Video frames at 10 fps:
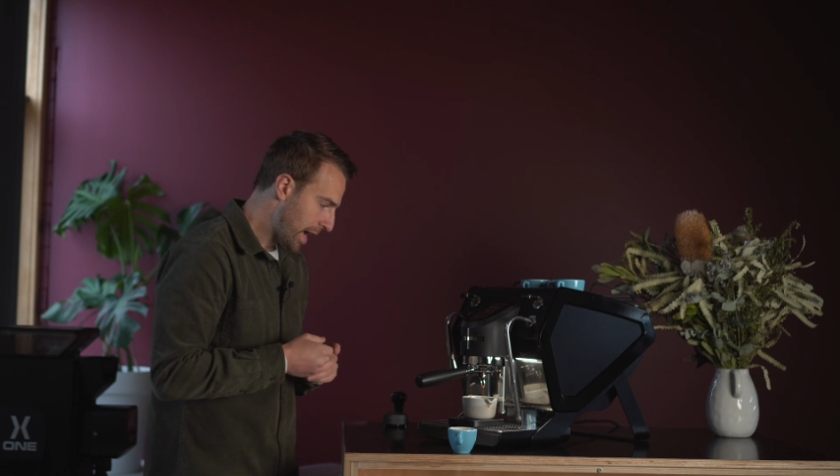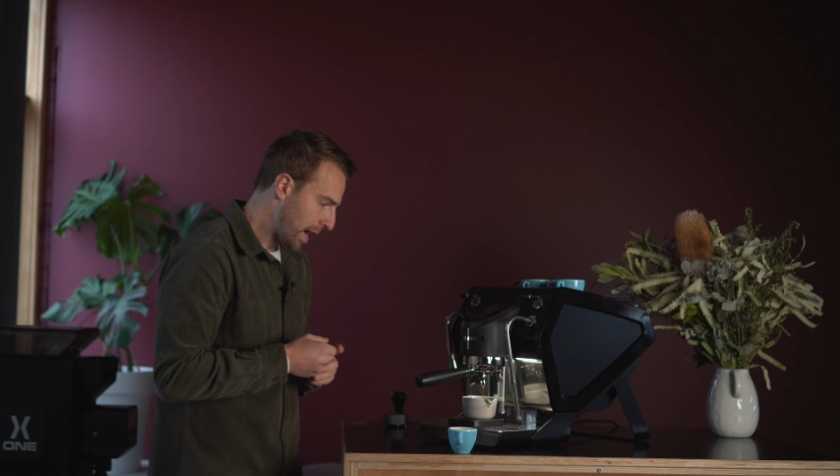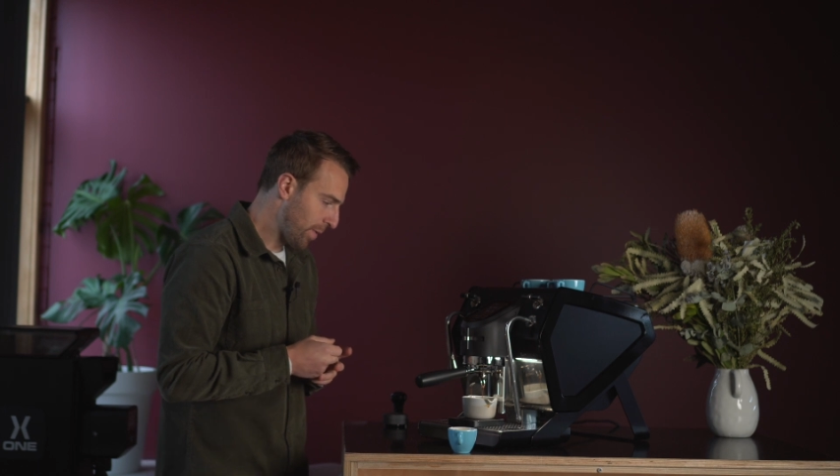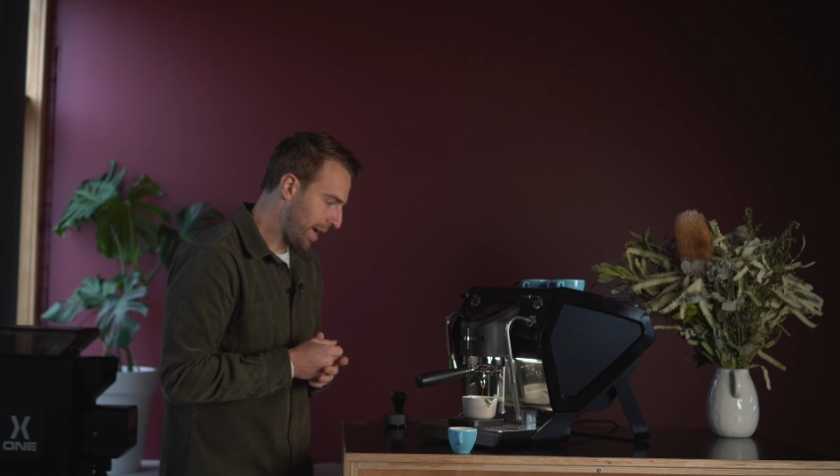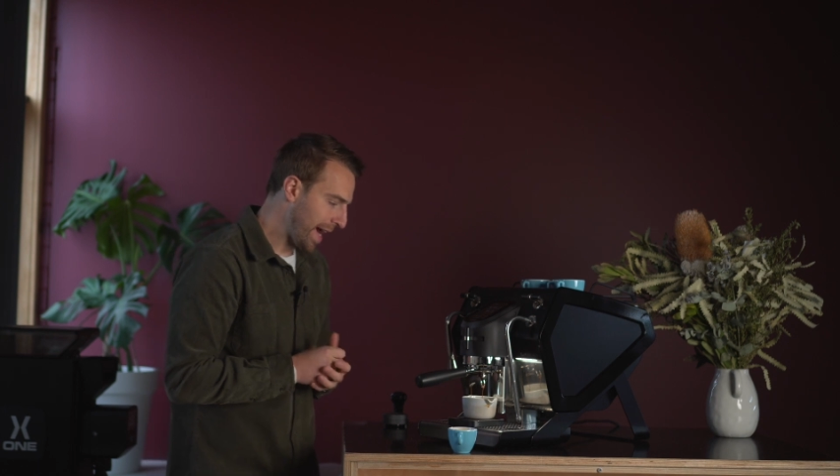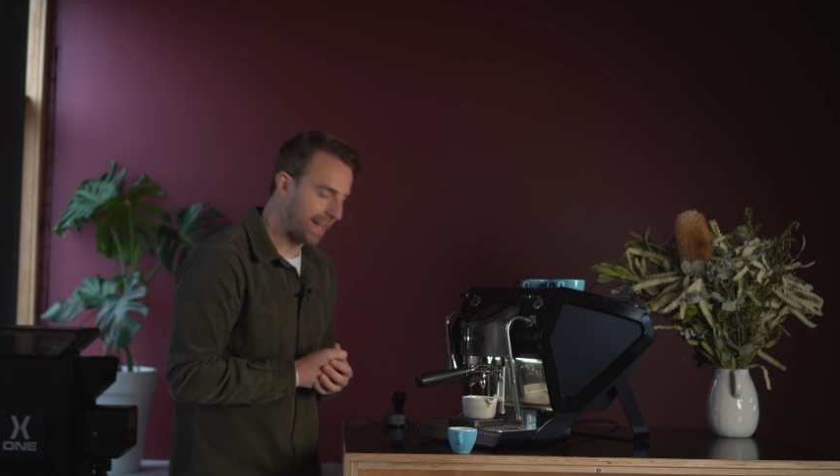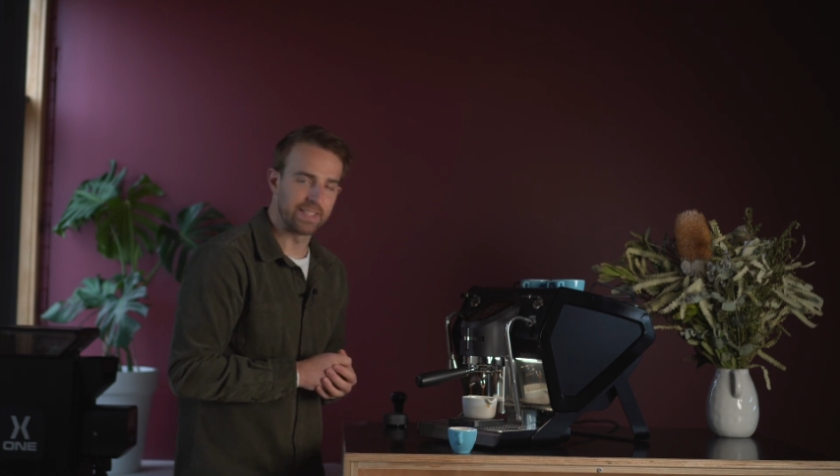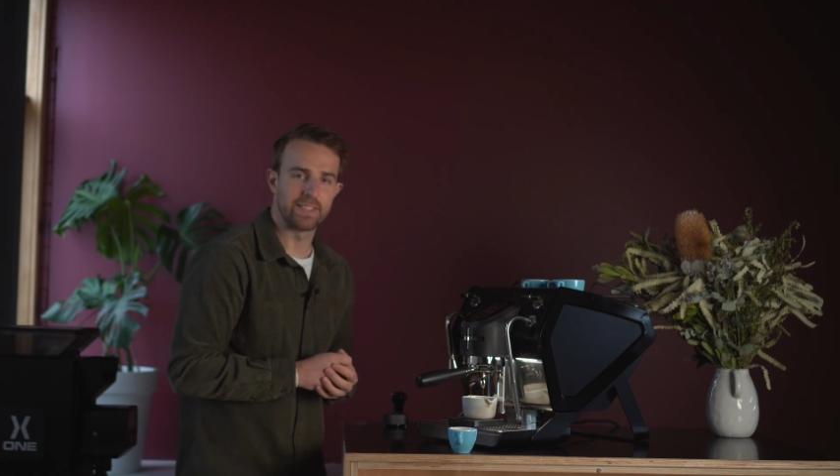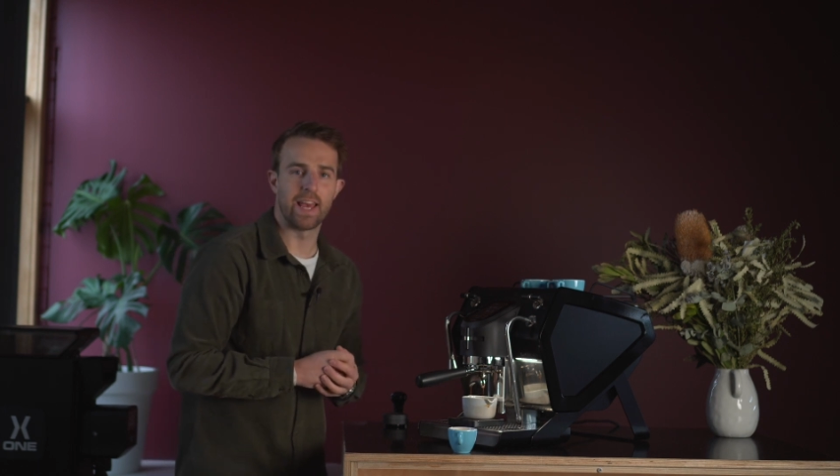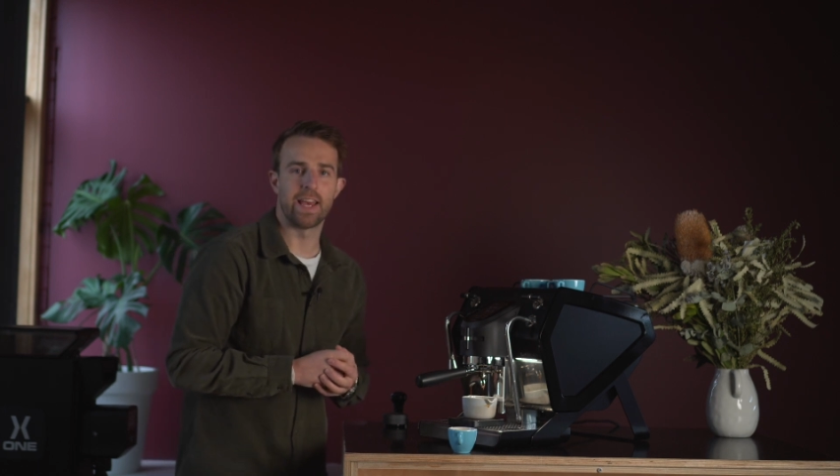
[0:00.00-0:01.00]
And we're gonna
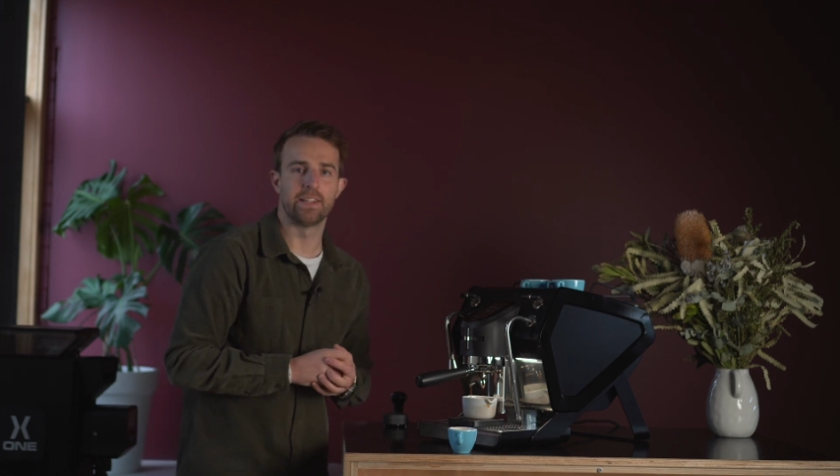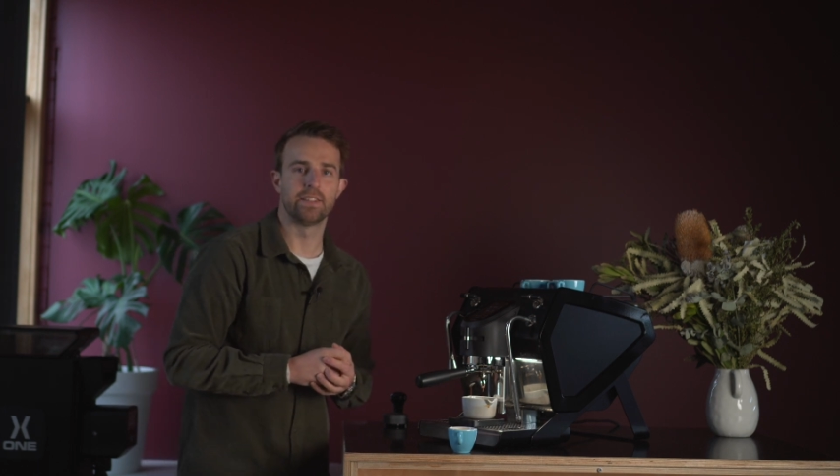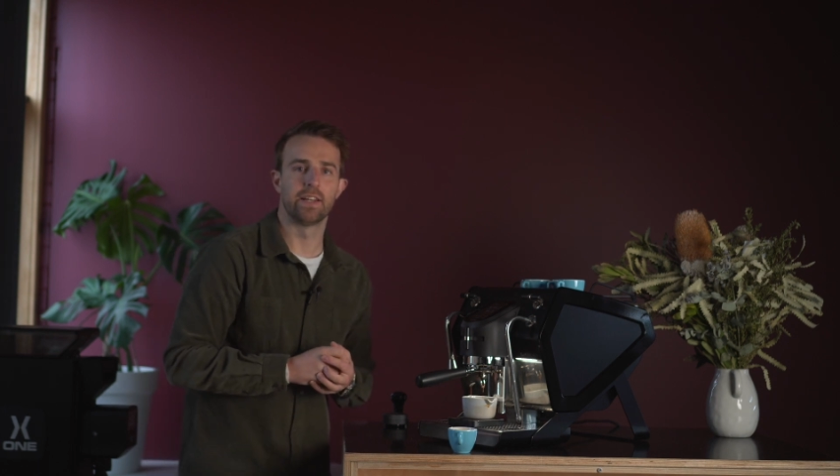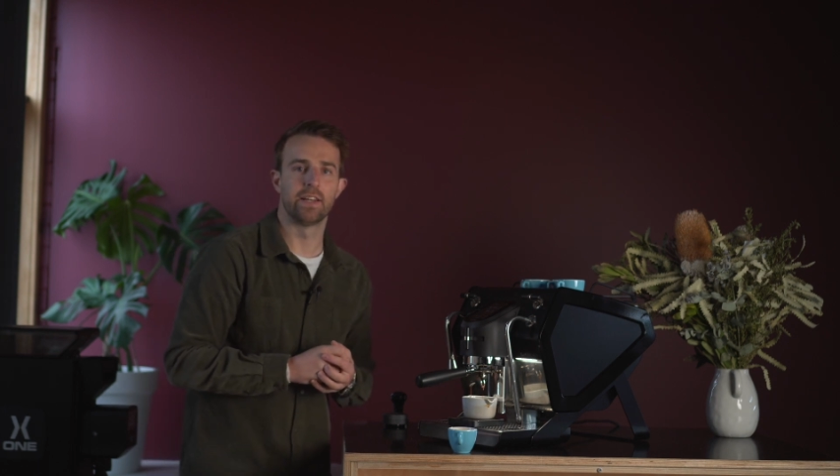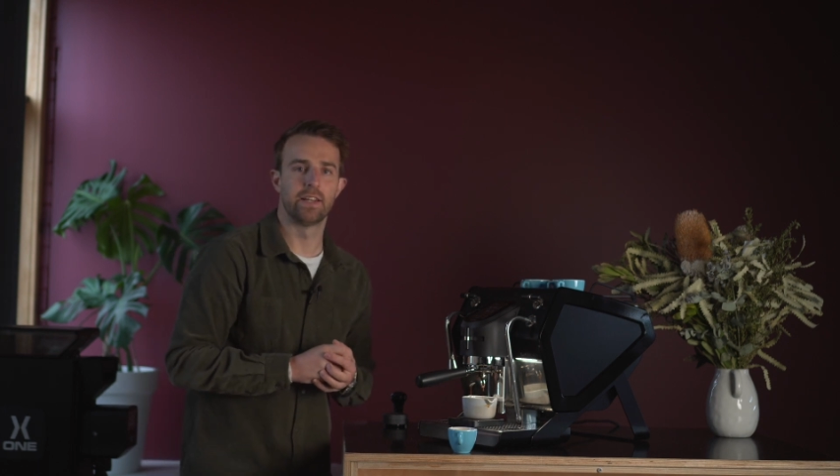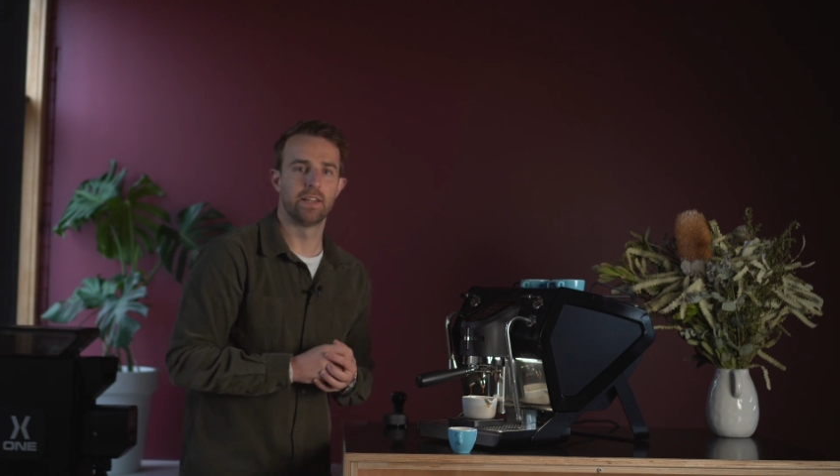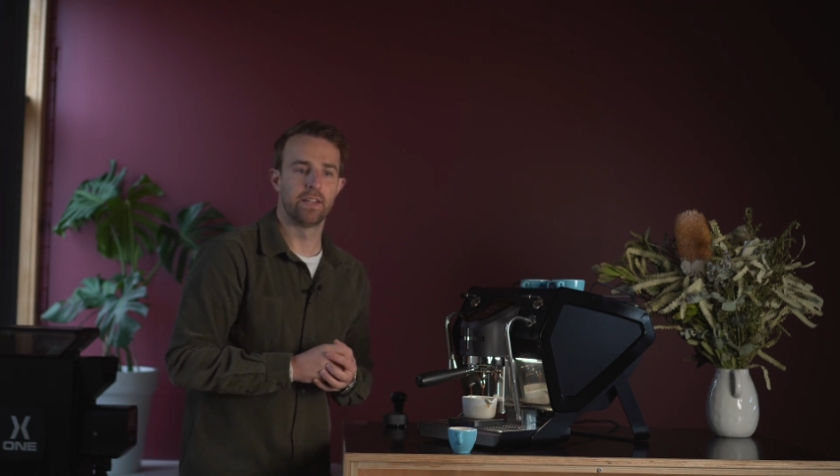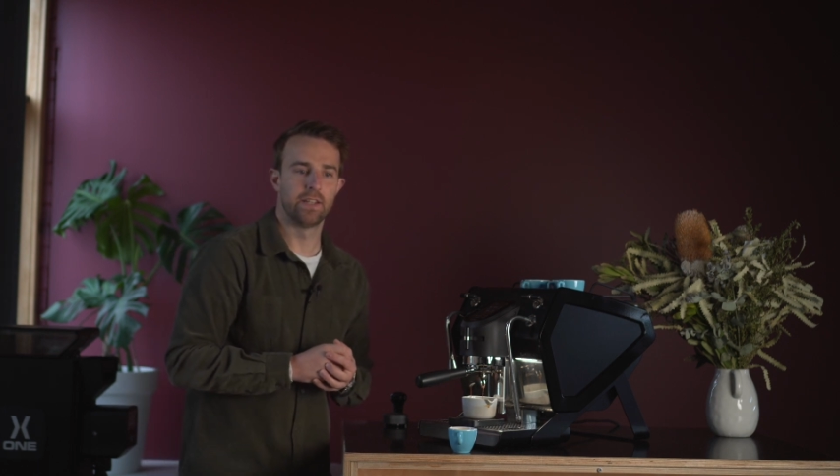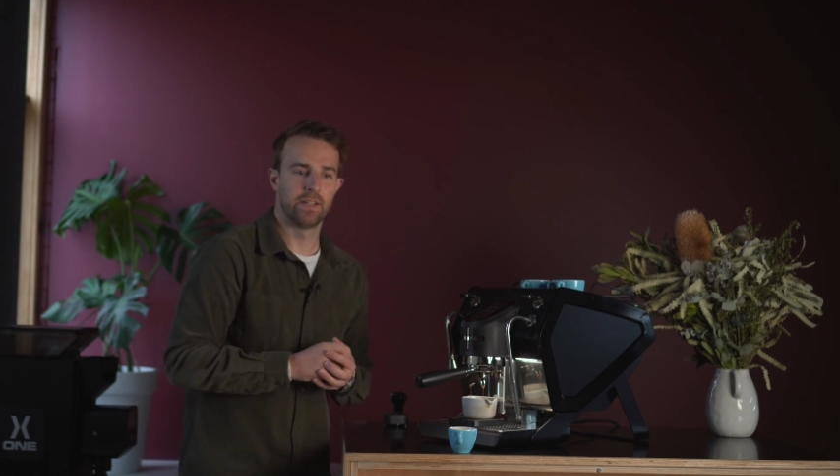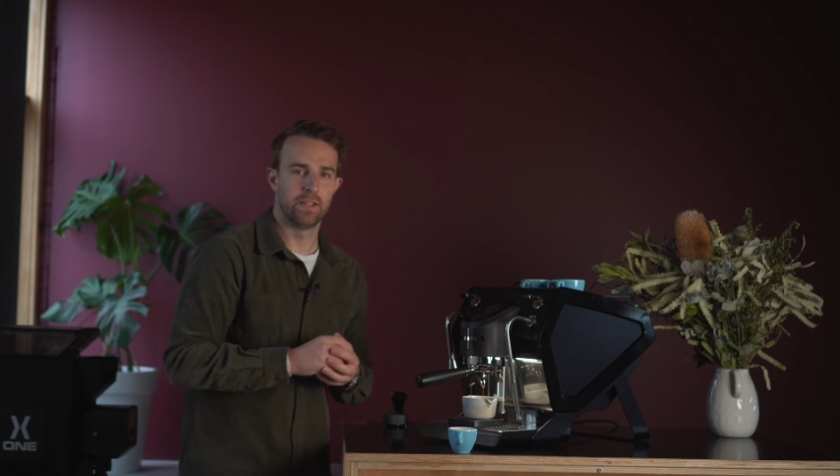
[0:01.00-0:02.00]
understand
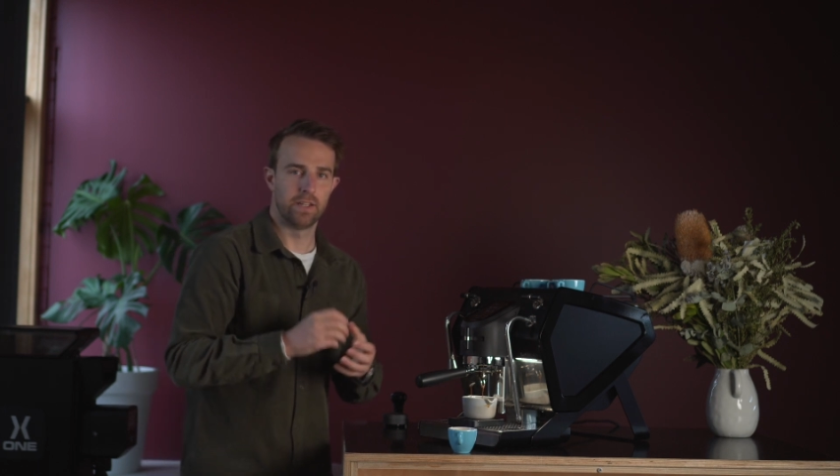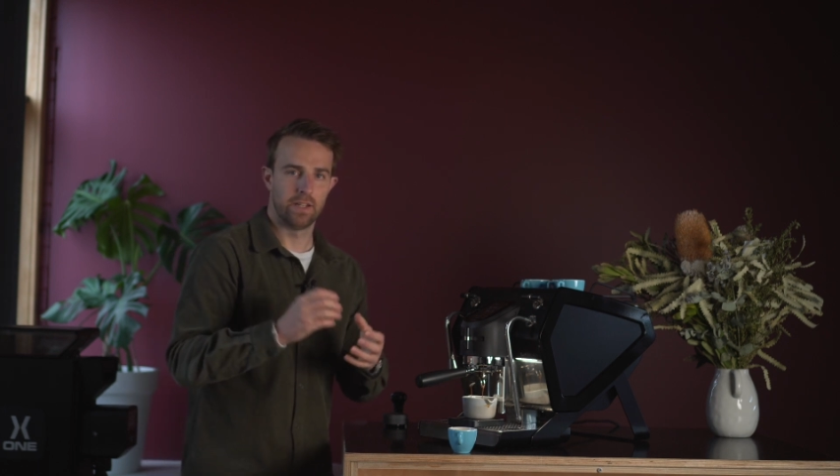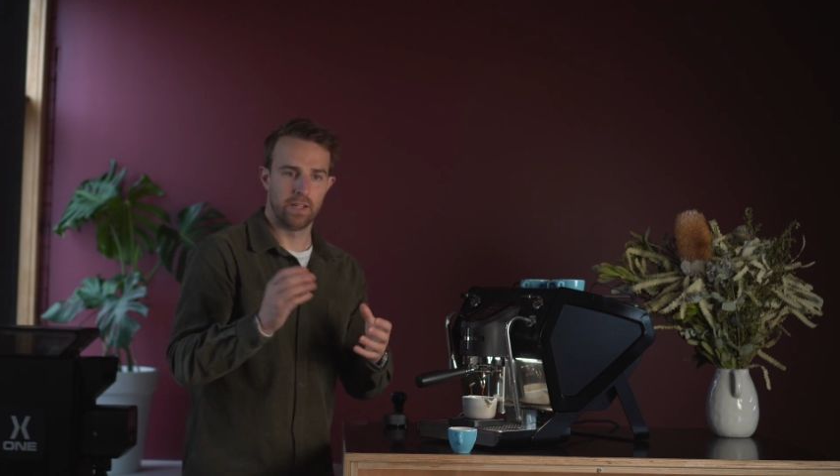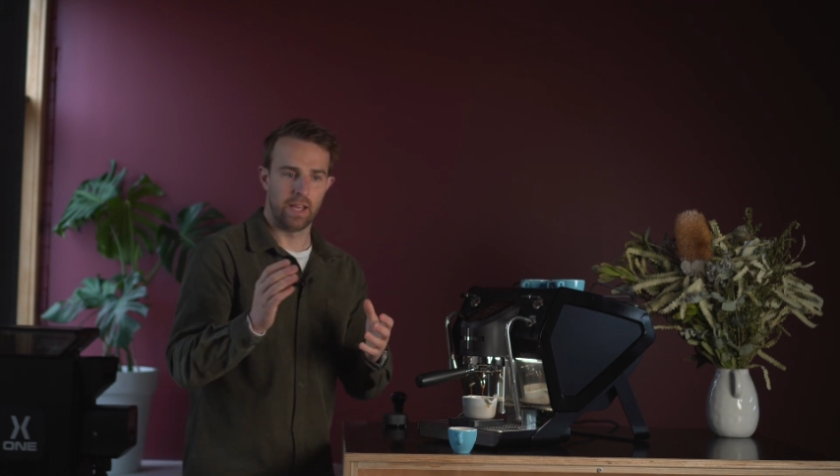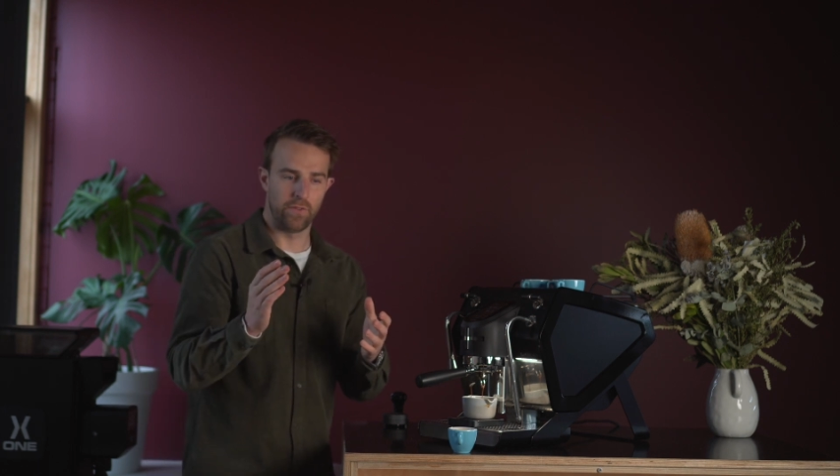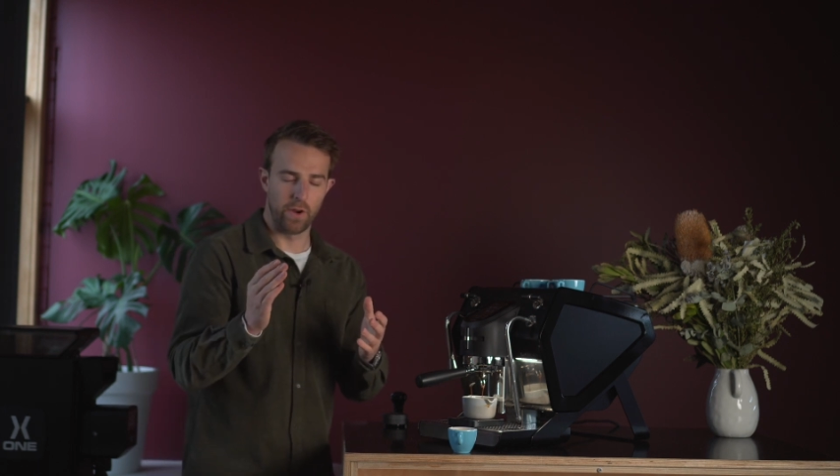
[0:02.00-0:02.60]
if